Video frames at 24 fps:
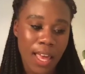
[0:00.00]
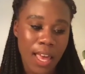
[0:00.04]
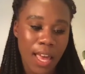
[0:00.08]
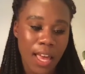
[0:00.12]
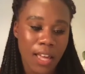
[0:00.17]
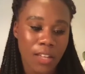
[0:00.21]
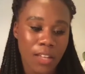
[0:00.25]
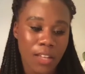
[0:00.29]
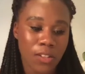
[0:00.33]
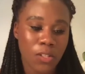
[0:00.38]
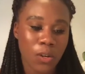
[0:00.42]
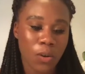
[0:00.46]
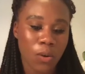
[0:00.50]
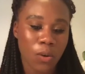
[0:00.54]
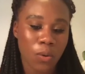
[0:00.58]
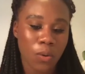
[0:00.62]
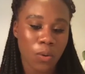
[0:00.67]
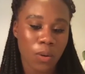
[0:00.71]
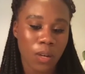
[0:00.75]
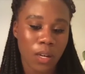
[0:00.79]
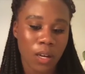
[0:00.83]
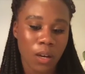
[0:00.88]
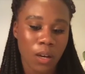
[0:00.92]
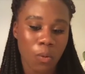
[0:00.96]
And
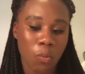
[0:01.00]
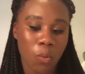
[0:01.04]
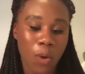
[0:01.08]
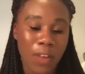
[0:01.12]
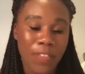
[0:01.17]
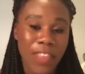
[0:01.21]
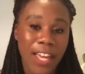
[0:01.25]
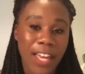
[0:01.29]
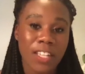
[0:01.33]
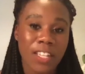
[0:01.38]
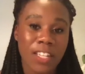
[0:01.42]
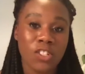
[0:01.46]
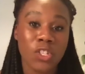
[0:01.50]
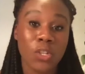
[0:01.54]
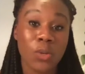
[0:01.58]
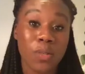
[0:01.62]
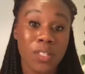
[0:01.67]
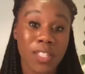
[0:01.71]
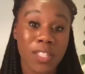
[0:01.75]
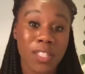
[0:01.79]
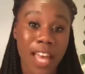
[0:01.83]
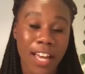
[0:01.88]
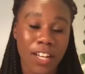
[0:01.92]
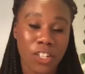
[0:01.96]
so what that can do
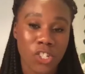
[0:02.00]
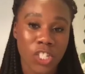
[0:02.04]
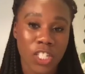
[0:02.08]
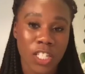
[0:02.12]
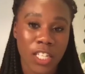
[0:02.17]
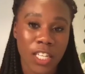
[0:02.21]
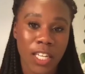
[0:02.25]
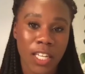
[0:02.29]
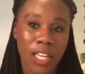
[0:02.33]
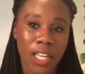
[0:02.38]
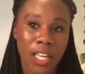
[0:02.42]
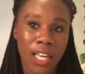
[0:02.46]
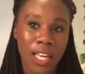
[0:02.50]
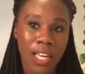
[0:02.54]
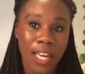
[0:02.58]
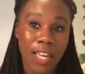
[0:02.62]
is actually,